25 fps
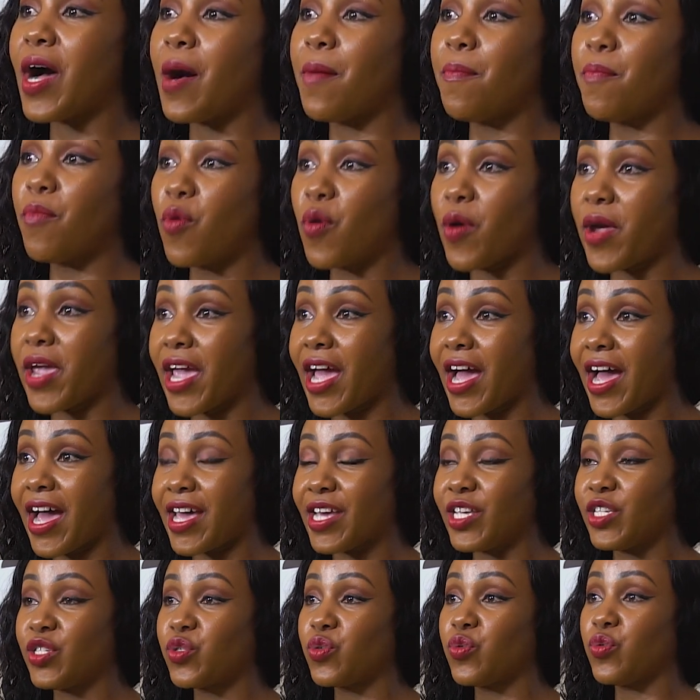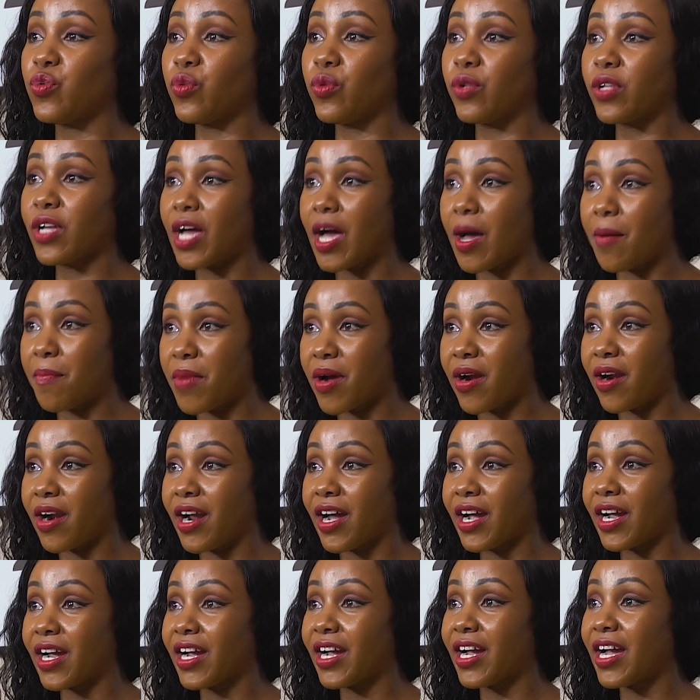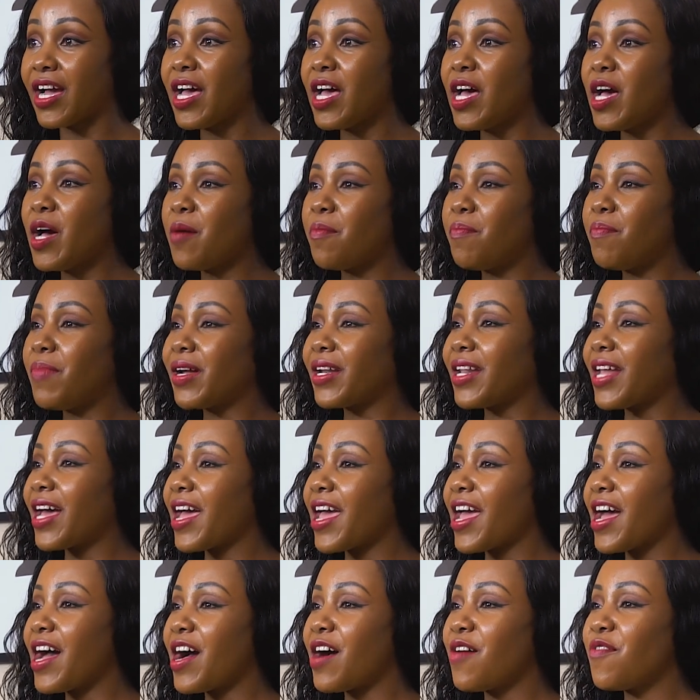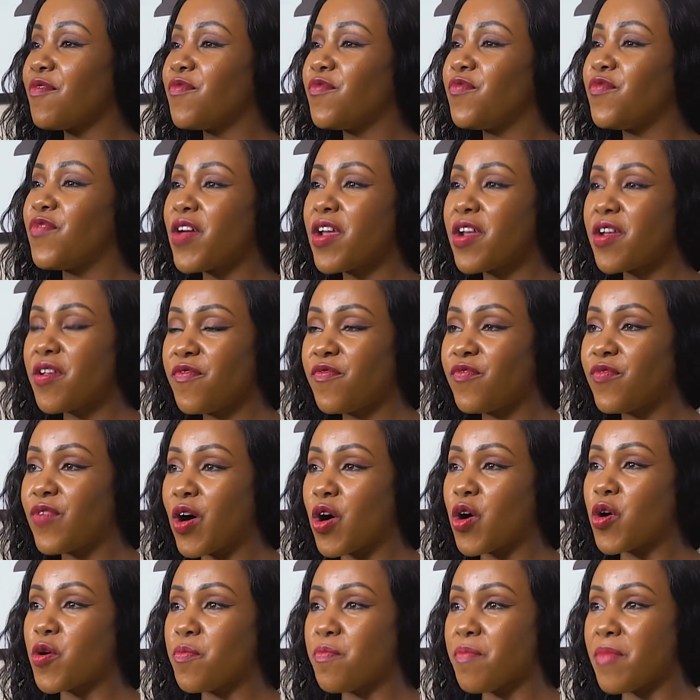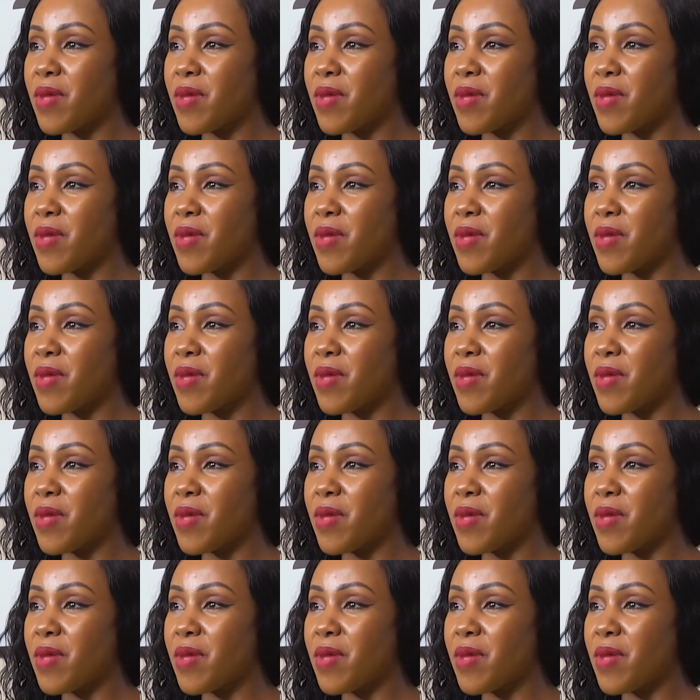Moi High School, Kabarak. But I have very fond